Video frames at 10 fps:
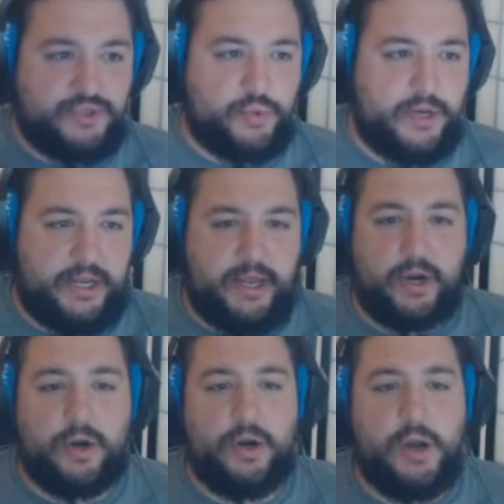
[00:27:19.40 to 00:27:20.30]
one
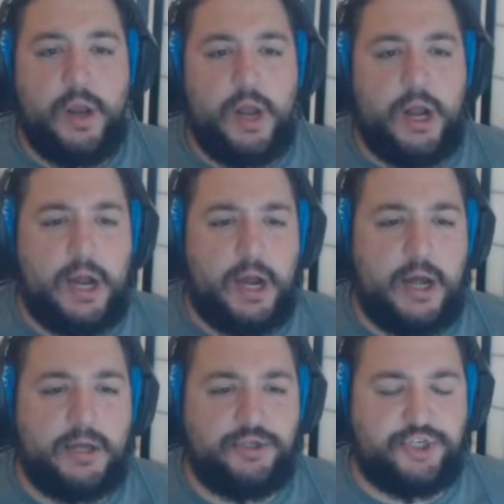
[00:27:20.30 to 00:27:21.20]
here.
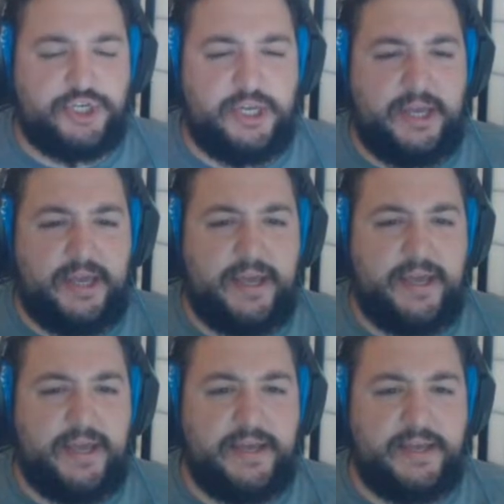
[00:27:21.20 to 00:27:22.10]
She
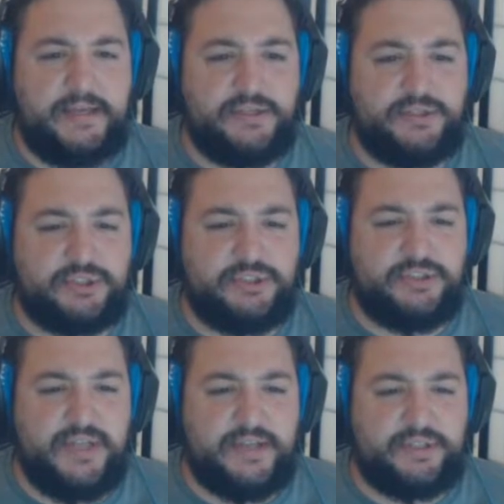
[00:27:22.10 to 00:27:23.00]
is...
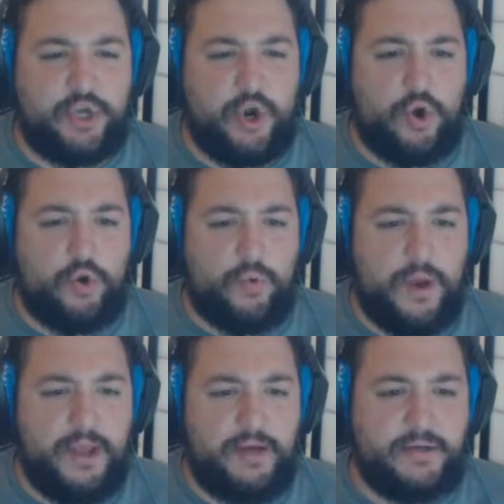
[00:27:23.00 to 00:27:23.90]
It's her,
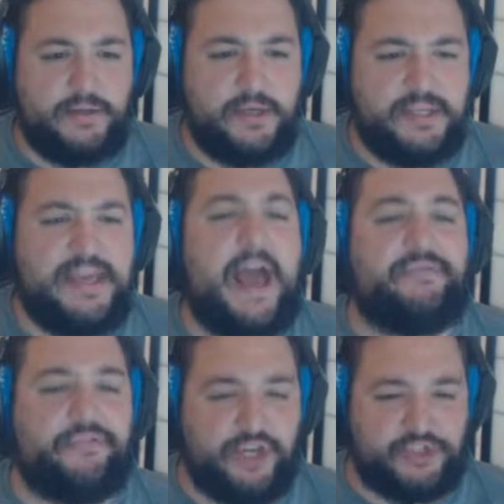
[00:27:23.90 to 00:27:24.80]
right?
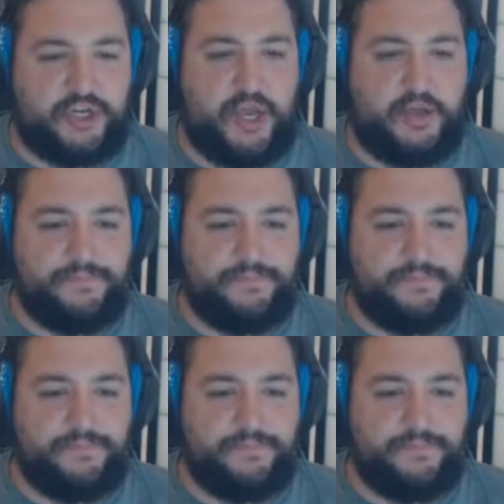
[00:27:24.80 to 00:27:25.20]
Yes, Jessica.